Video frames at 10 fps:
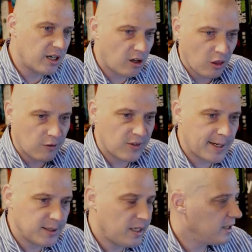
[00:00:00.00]
all the
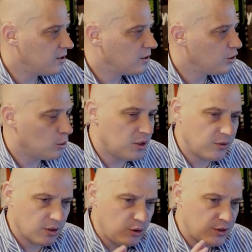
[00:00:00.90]
fine ladies and
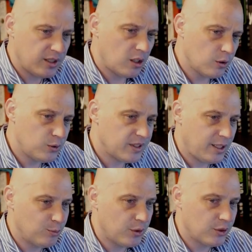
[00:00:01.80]
gentlemen. You see all those
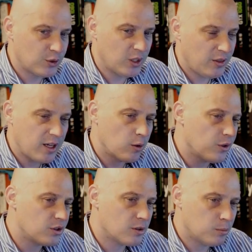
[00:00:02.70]
names on the screen? They are the
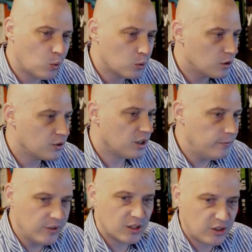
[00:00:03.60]
supporters
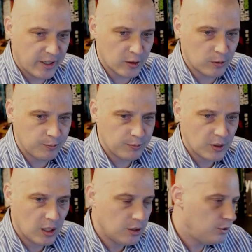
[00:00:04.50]
of this channel.
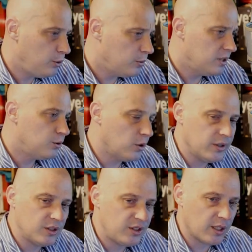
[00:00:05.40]
You enjoy
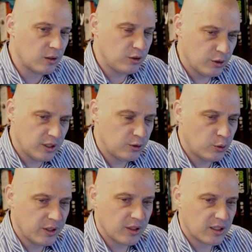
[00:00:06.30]
this channel, you're
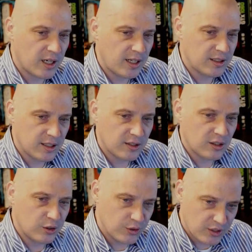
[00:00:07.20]
enjoying the content
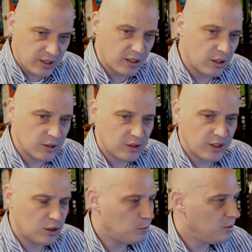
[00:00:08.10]
that you're seeing on this
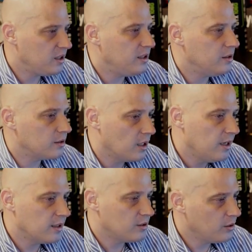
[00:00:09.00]
channel, please
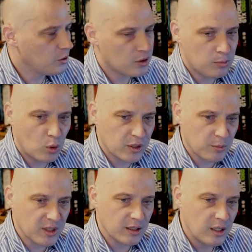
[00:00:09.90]
consider supporting
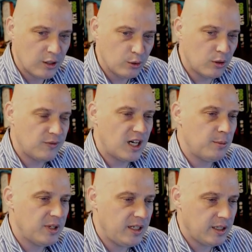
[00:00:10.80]
me. You will find
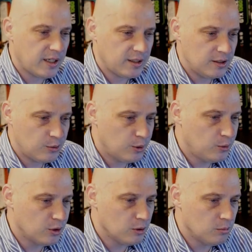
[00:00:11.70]
me at
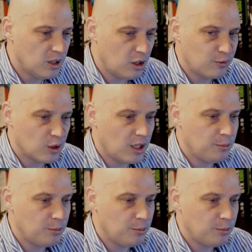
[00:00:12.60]
DistroTube over on